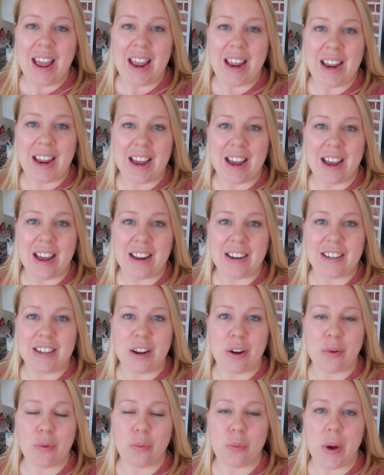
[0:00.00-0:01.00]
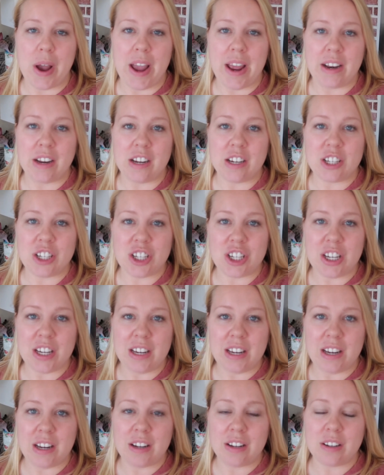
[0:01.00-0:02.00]
and when
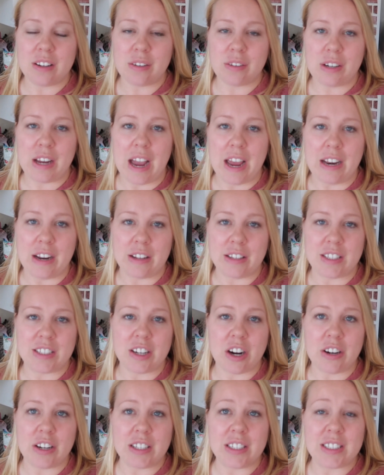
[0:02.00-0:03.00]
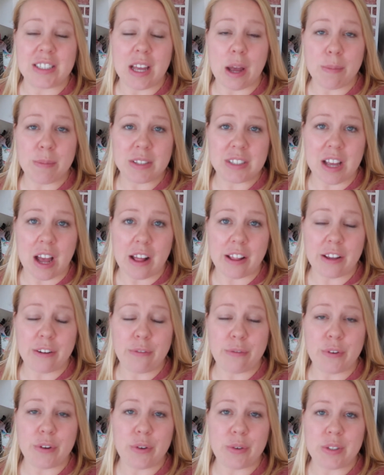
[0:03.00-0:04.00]
she kind of started some
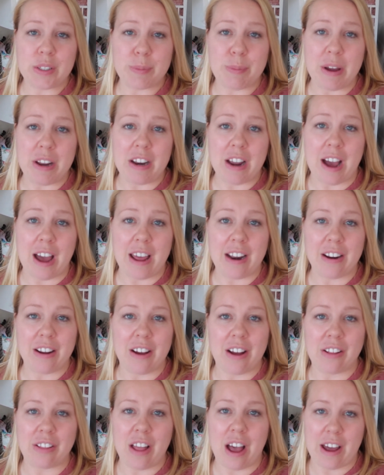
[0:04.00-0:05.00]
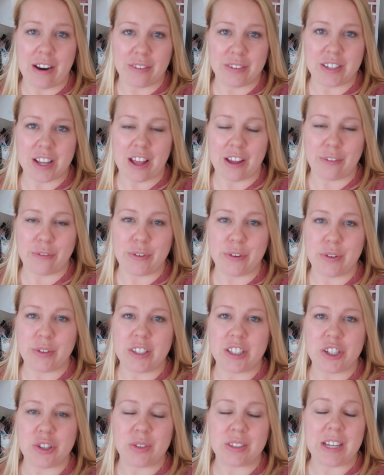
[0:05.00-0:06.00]
solid foods but not a lot of solid
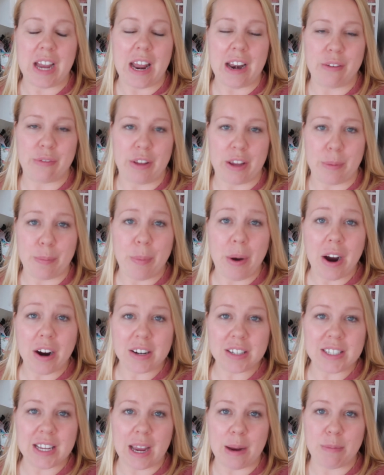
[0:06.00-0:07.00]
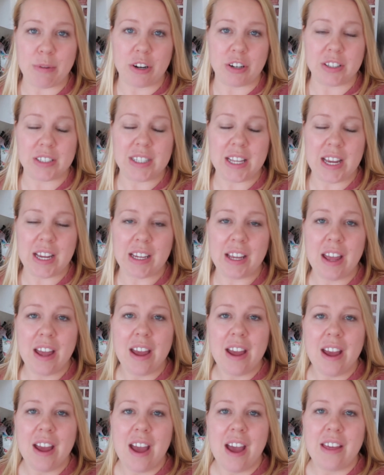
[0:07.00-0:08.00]
foods, she was kind of like part-time nursing.
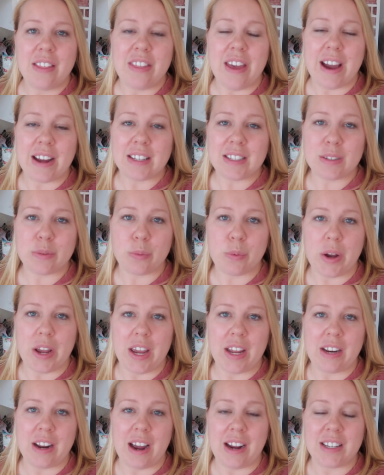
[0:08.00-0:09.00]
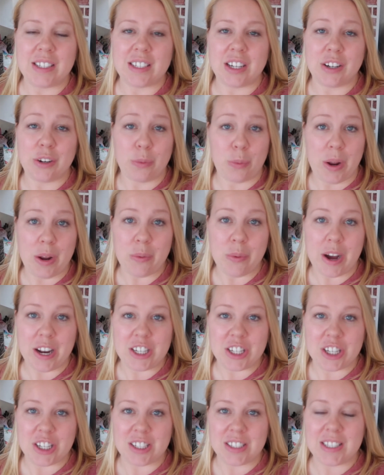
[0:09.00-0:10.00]
That's when I started Weight
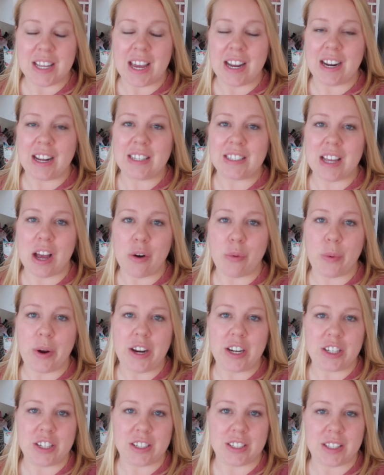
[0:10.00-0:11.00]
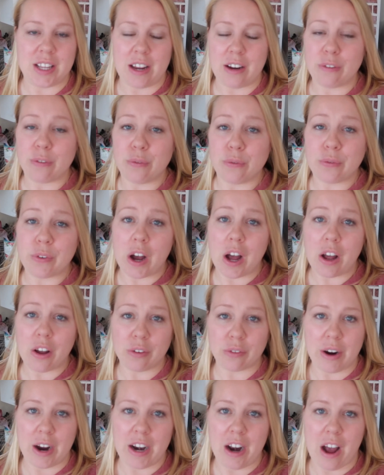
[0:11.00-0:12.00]
Watchers and I saw weight just like
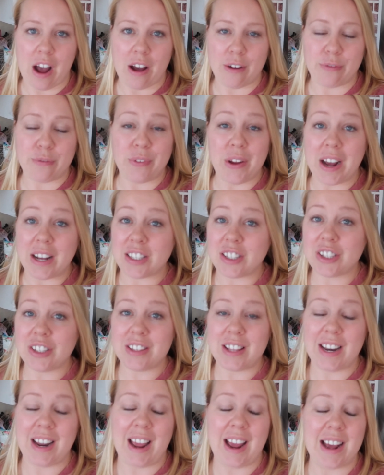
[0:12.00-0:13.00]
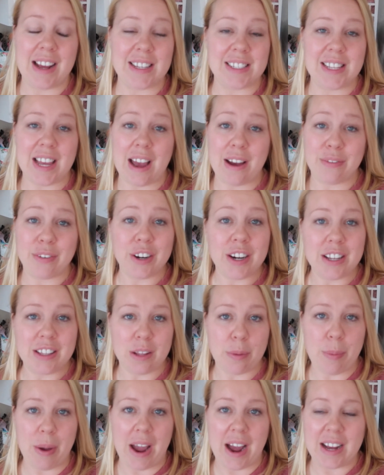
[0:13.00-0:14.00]
fall right off faster than it has ever in
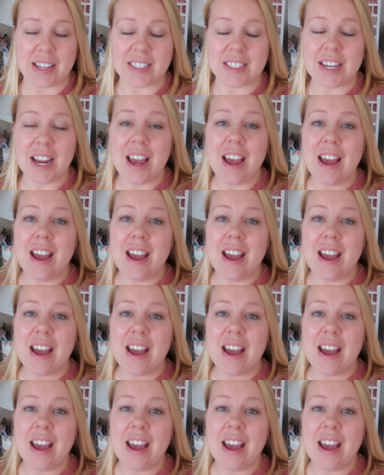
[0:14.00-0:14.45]
the past.